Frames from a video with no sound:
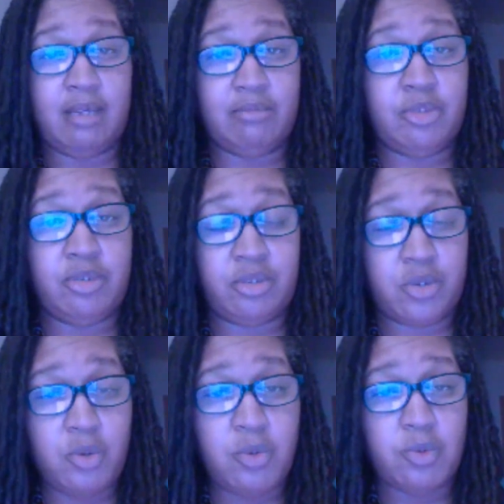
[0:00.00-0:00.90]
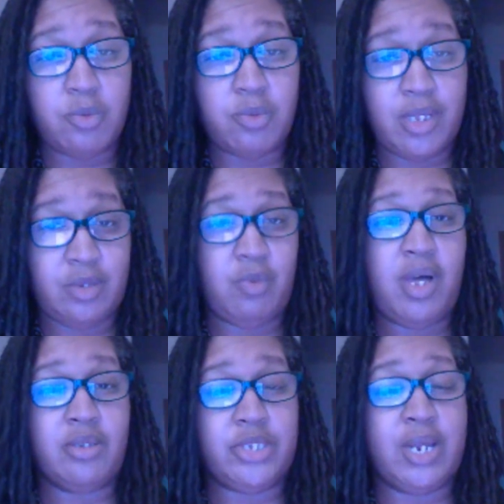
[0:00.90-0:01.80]
So that way I can leave out
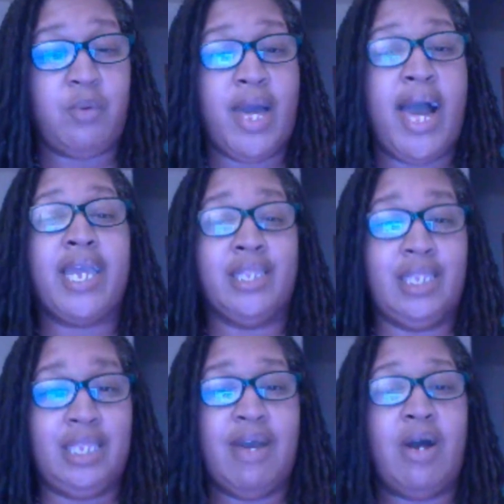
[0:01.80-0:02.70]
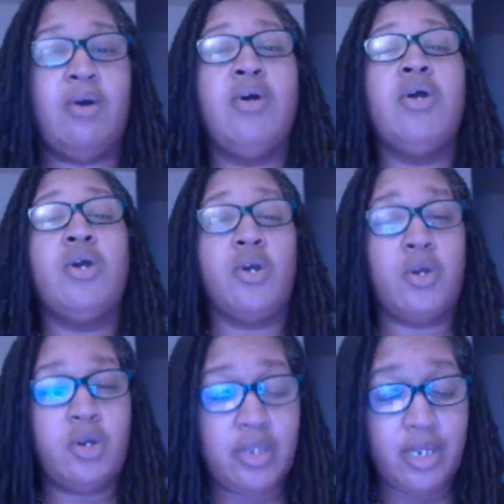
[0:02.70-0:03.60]
early enough on time
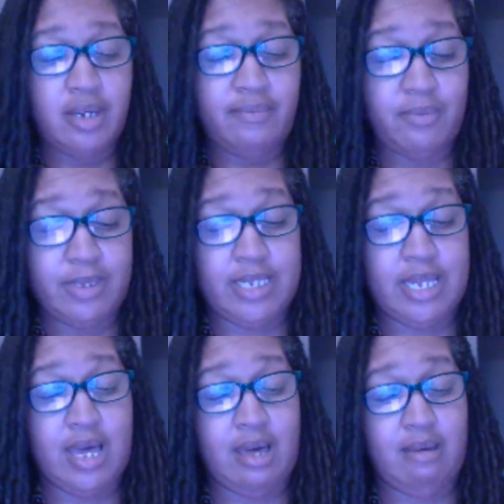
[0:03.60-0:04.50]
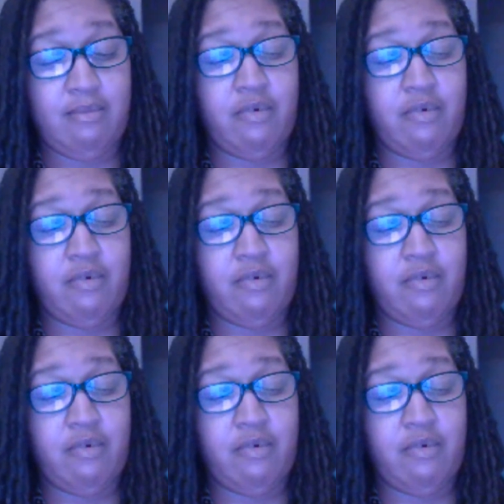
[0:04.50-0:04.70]
for work. So